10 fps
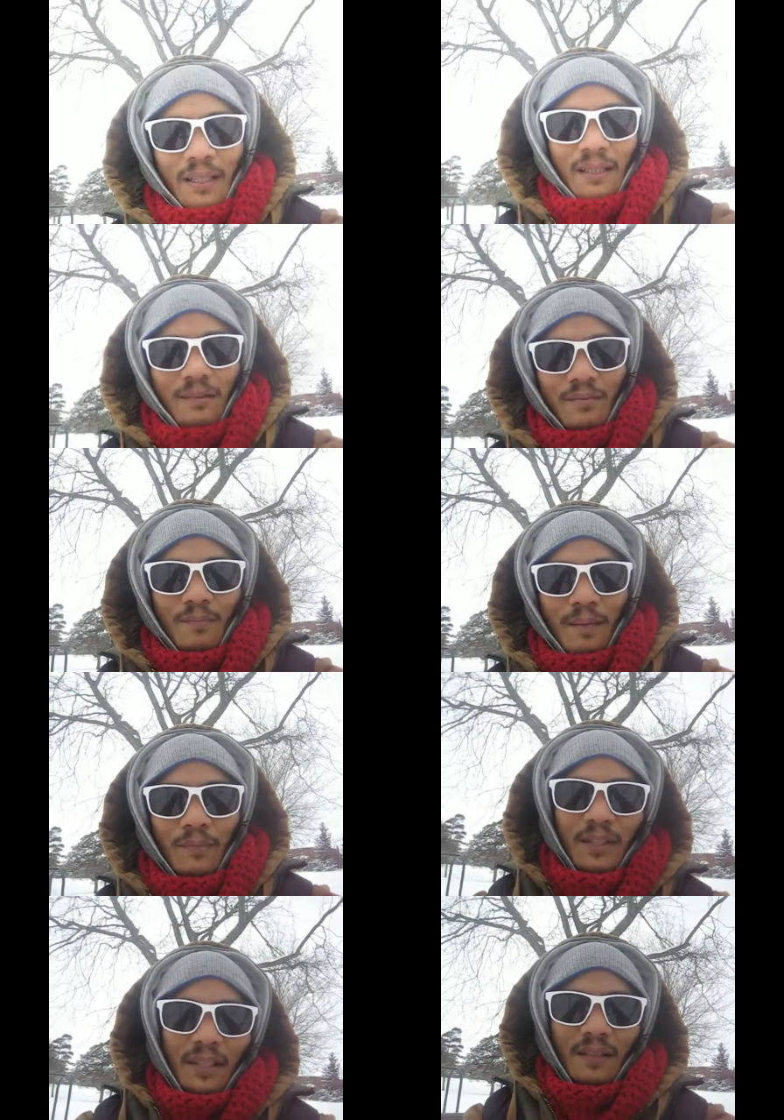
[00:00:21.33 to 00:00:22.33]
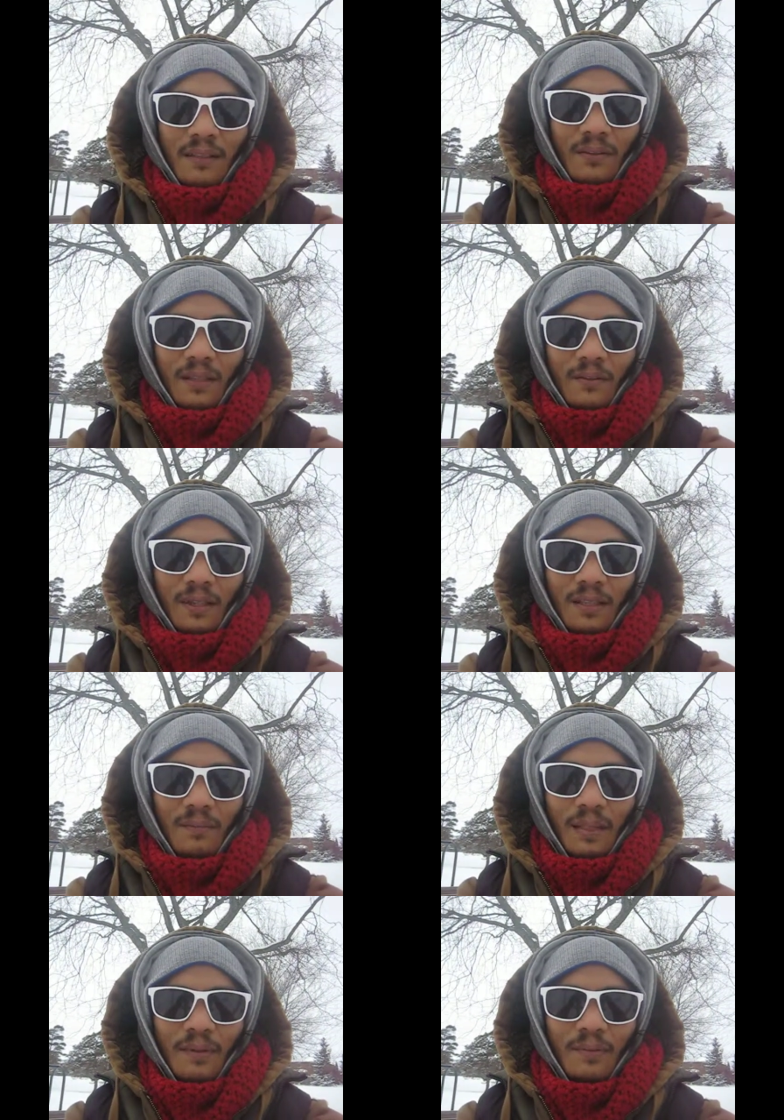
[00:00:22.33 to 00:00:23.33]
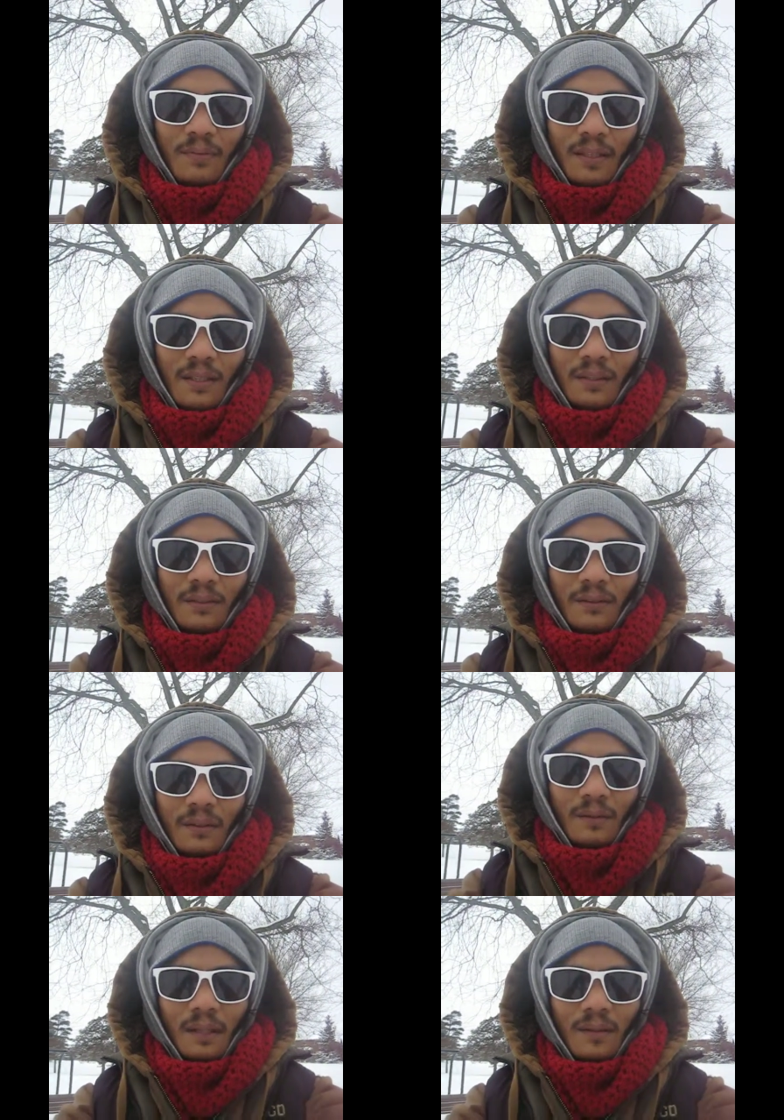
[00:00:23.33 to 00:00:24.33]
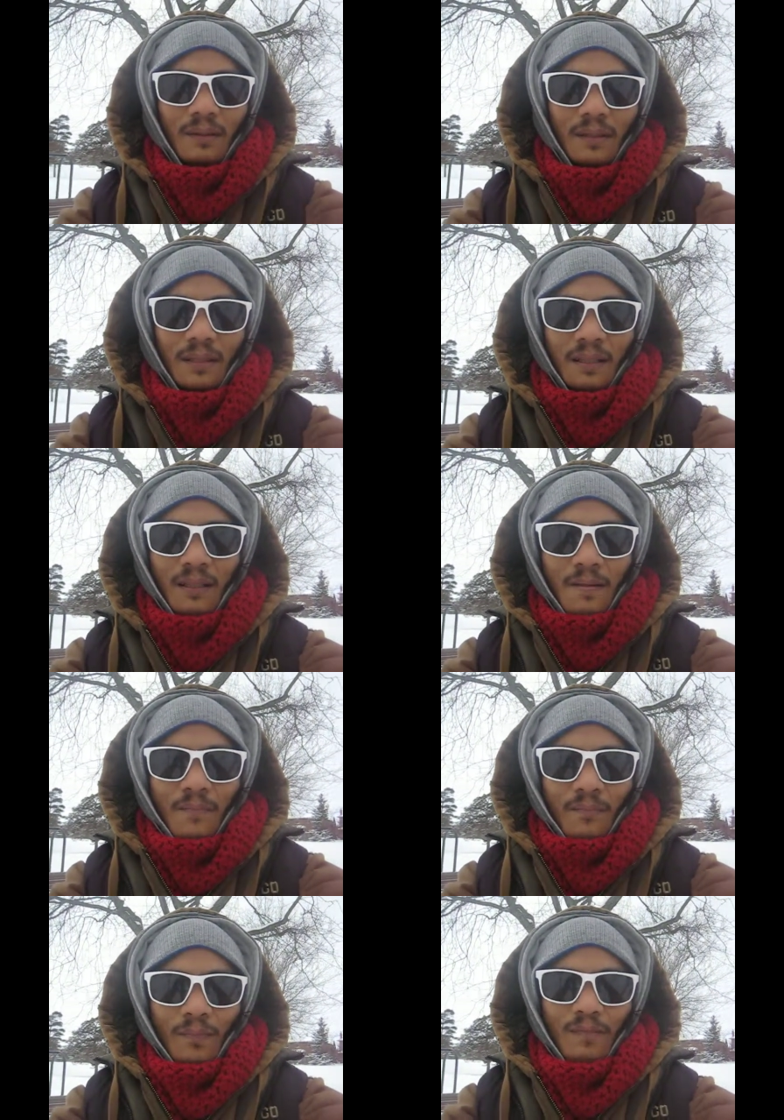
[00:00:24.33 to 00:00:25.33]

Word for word: out of memory cards, so I erased my other video, or like my